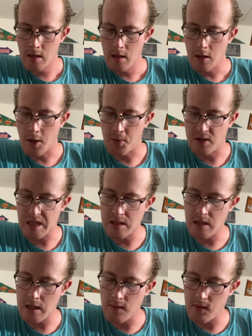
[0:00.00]
The
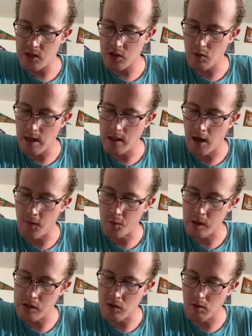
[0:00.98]
presenting of this grain
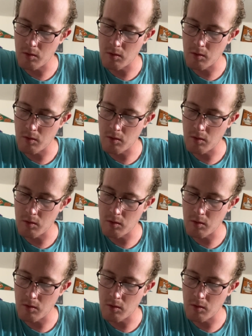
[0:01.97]
offering to the